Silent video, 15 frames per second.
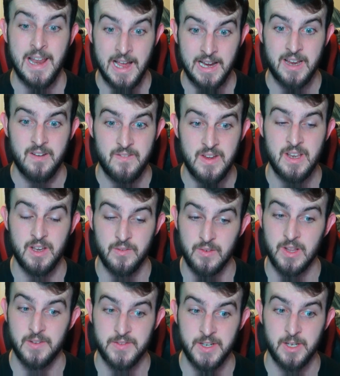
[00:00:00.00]
not
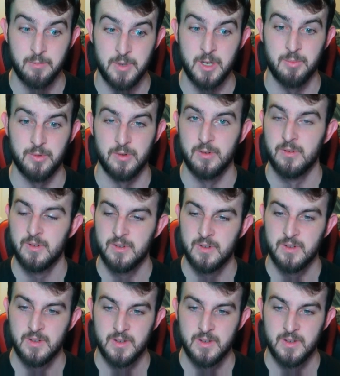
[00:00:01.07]
convenient for left-handed people.